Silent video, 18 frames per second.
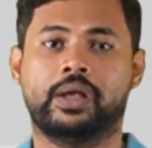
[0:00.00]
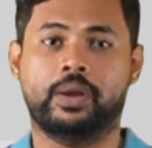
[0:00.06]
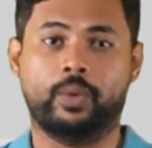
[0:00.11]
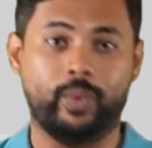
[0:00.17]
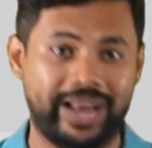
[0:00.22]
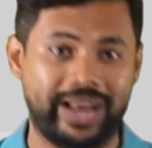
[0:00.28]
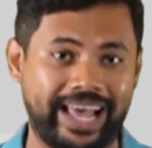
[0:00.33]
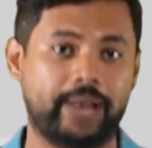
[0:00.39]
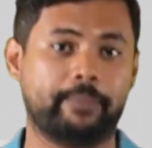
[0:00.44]

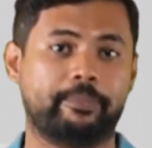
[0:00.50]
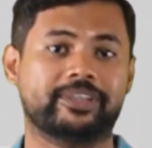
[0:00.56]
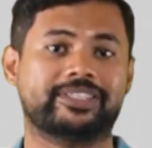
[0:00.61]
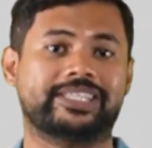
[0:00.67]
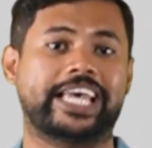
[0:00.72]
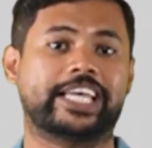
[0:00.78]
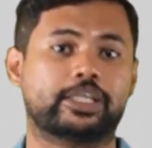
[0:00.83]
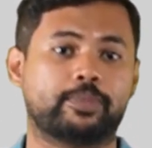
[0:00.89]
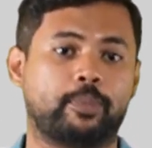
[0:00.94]
will help us
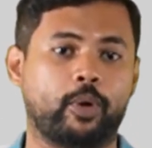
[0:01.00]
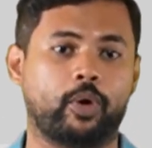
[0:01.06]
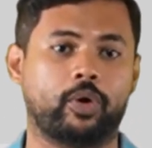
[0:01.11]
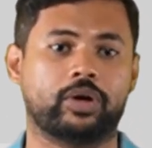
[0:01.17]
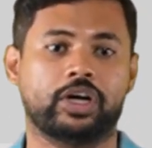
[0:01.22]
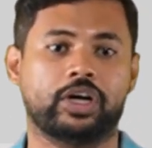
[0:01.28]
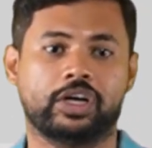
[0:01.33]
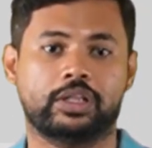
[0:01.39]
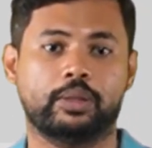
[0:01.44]

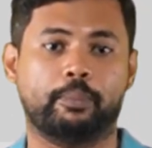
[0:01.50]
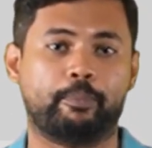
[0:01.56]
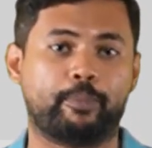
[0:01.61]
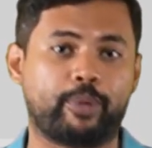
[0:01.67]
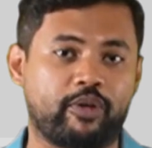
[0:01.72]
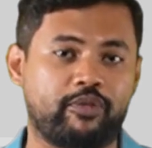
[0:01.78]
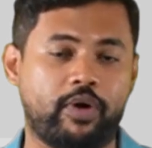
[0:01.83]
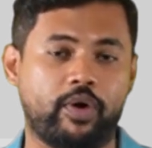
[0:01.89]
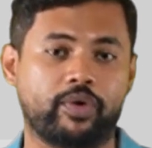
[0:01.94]
explore the
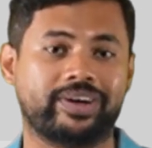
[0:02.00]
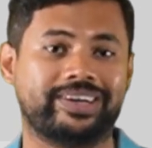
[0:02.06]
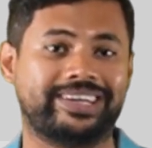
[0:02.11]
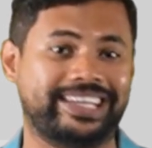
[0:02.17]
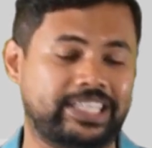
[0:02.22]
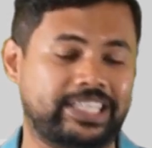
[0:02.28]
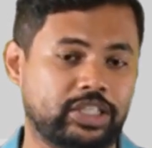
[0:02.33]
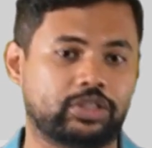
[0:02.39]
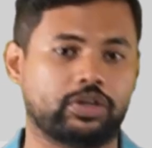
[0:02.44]
profound
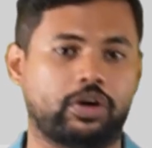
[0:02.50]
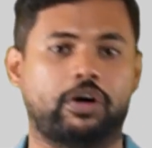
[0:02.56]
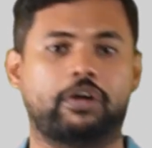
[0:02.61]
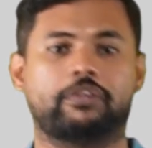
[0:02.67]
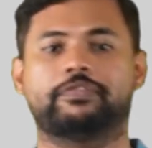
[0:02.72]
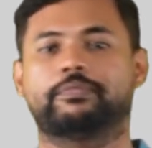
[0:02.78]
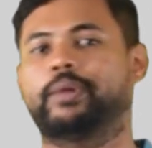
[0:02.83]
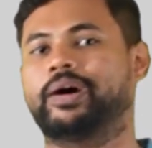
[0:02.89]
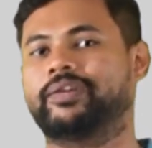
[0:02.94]
teachings
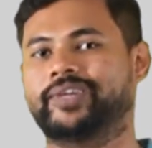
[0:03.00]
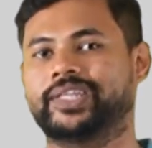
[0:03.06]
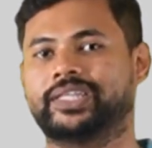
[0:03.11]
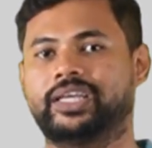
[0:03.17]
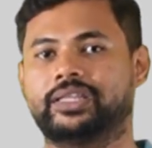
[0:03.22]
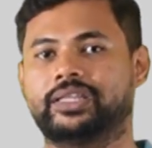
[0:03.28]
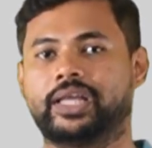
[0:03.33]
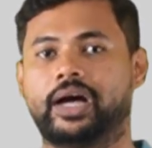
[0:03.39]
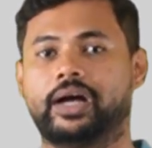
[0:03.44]
of Bhagavad
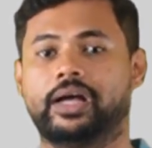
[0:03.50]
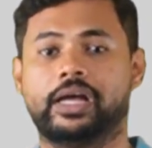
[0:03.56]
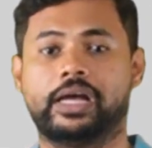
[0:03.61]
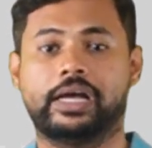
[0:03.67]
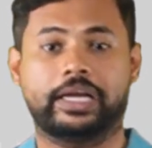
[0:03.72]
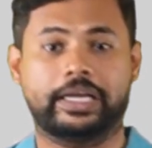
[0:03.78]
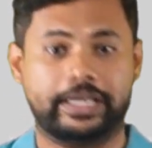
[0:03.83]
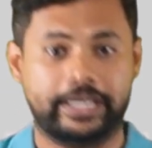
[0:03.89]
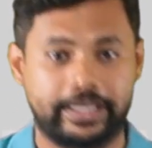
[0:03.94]
Gita,